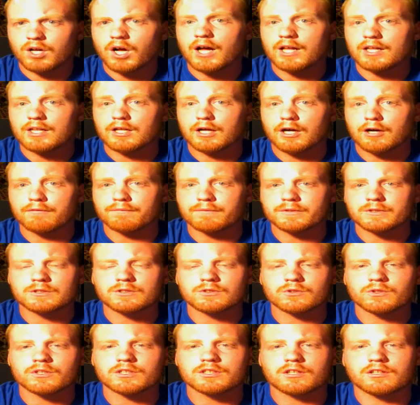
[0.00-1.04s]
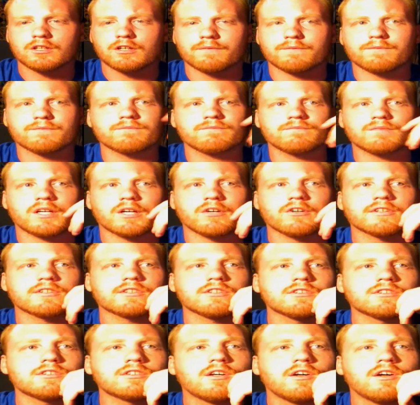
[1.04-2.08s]
love in stories. I love
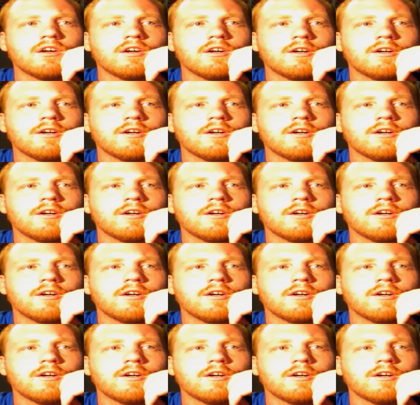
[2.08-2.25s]
characters.